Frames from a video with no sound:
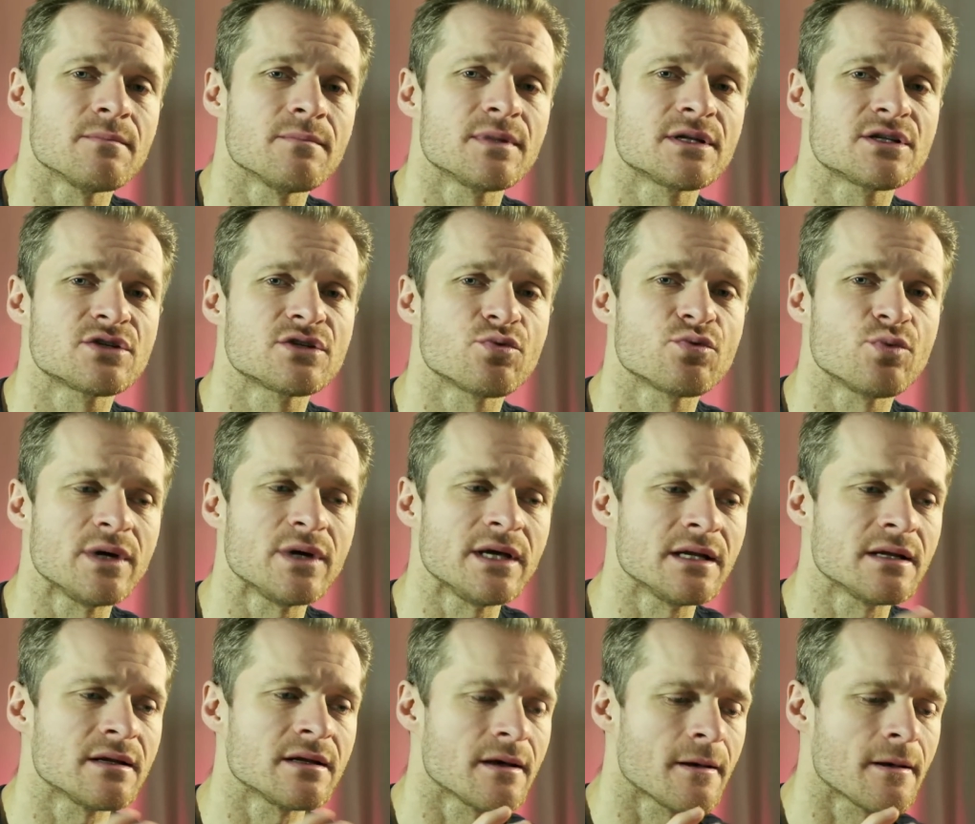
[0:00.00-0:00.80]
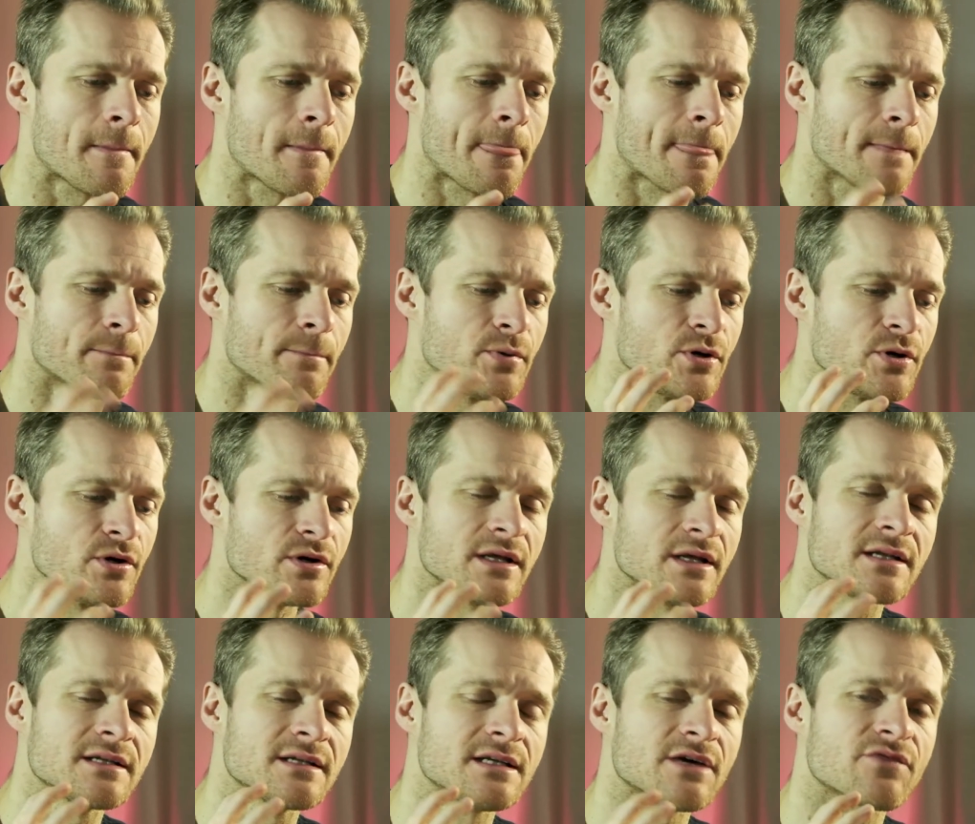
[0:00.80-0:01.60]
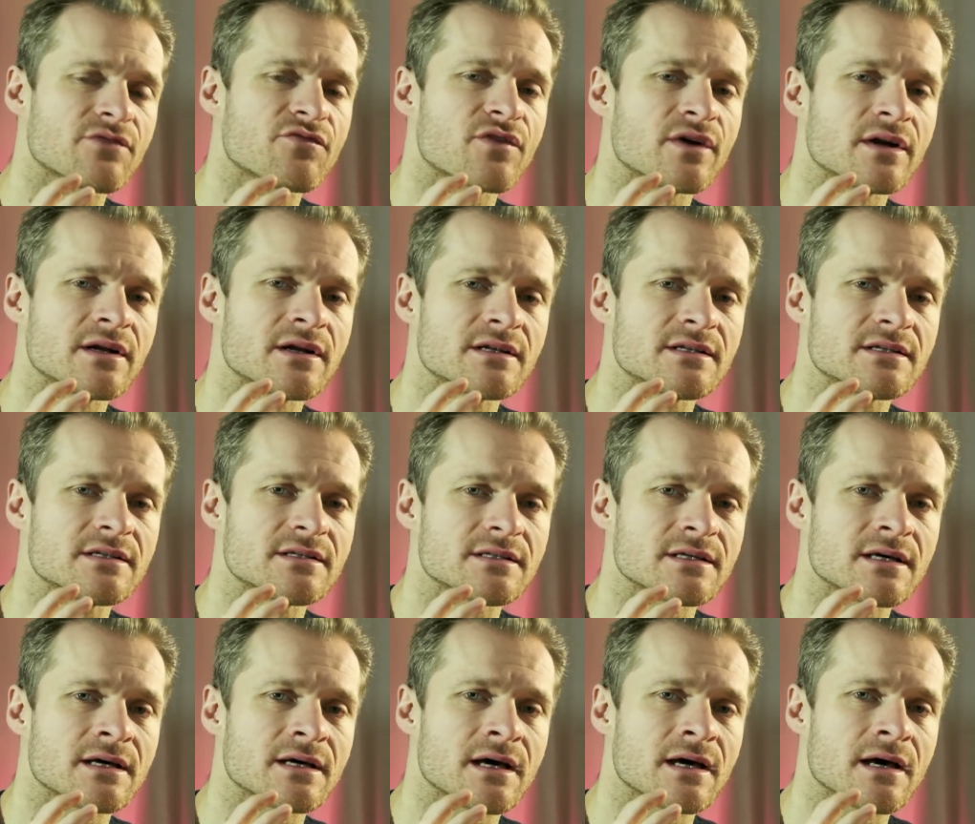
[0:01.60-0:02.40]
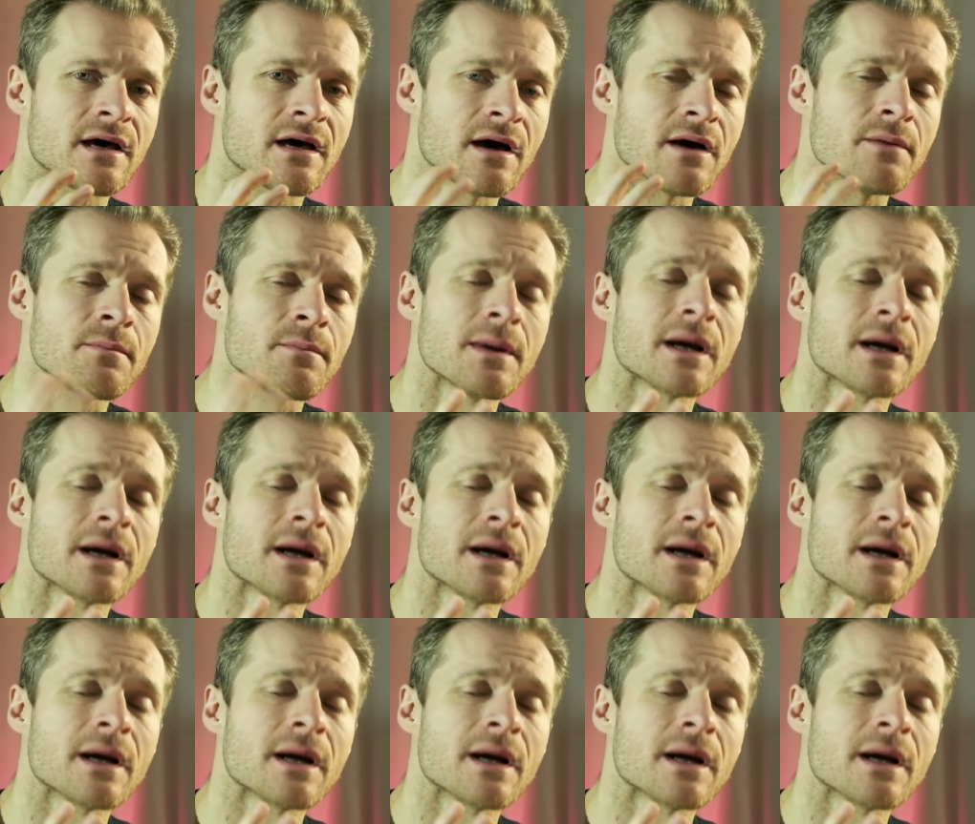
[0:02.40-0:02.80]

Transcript: between putting a